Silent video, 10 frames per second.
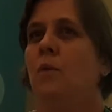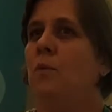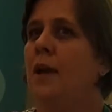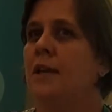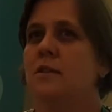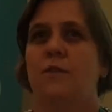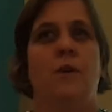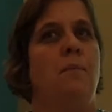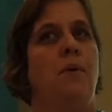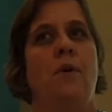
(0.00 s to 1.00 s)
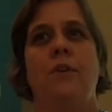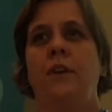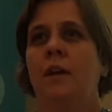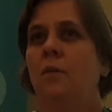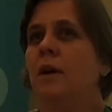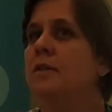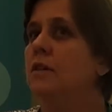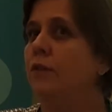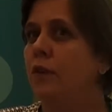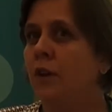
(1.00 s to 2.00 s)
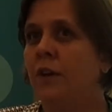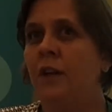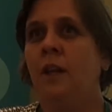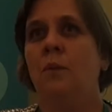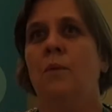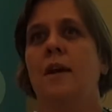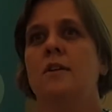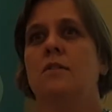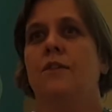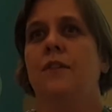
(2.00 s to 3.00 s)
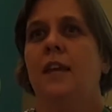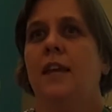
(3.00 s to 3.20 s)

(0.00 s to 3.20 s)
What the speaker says: ways of reporting, ways of learning, ways of